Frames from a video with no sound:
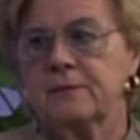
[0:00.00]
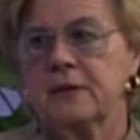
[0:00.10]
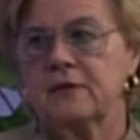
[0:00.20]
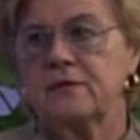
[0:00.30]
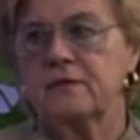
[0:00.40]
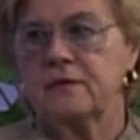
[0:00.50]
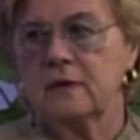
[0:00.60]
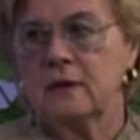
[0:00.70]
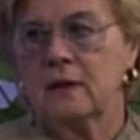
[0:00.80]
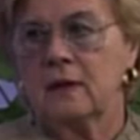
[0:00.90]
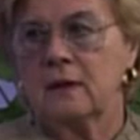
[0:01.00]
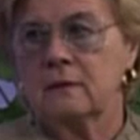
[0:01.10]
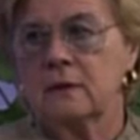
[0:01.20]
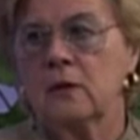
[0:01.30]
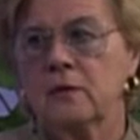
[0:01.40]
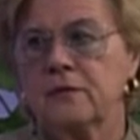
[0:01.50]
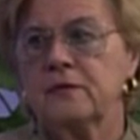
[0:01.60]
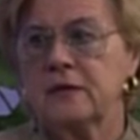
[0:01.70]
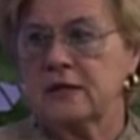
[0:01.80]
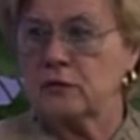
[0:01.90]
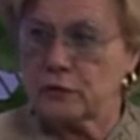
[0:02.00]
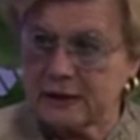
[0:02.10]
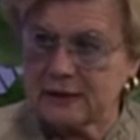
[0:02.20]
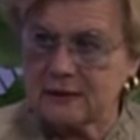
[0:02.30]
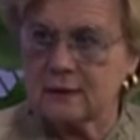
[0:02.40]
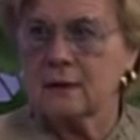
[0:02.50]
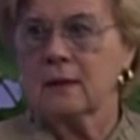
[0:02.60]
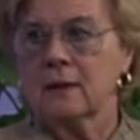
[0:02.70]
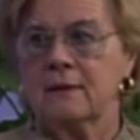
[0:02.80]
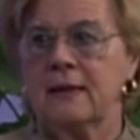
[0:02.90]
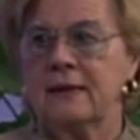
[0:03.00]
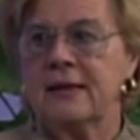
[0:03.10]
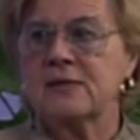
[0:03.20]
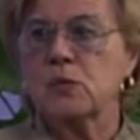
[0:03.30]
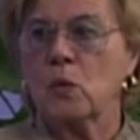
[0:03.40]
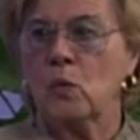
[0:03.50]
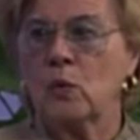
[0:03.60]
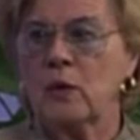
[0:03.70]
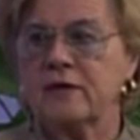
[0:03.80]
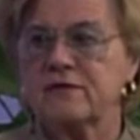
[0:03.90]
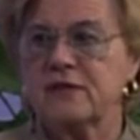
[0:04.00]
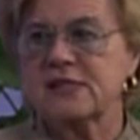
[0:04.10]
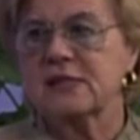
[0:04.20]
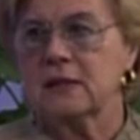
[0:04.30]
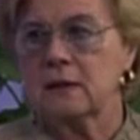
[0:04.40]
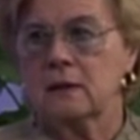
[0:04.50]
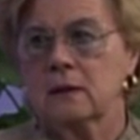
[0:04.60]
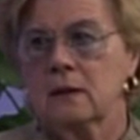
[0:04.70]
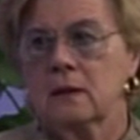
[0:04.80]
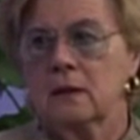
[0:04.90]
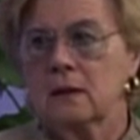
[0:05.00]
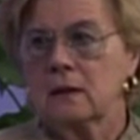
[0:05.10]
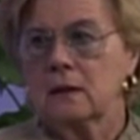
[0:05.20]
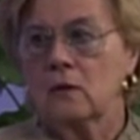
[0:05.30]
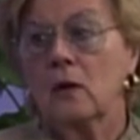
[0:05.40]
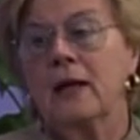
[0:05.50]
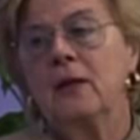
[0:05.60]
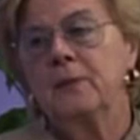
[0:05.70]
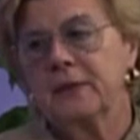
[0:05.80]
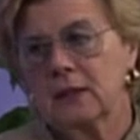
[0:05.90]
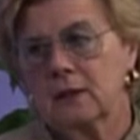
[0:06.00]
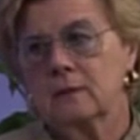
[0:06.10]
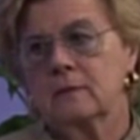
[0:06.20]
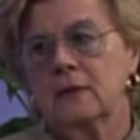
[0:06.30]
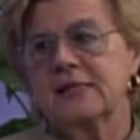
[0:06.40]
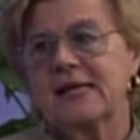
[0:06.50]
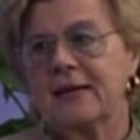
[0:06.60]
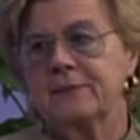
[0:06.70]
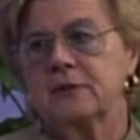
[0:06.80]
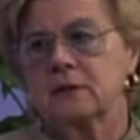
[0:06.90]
But if he could read it, then that's one way of fixing it, or helping him adapt.